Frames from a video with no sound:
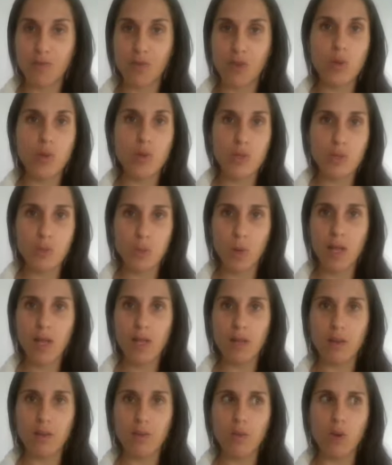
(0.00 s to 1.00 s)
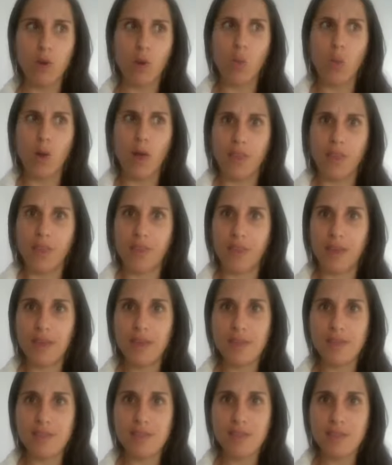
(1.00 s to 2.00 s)
for you as well of what wealth
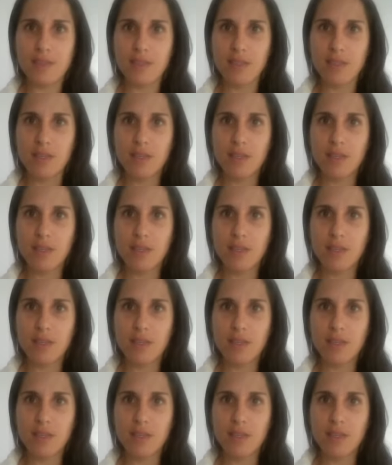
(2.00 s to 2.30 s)
is.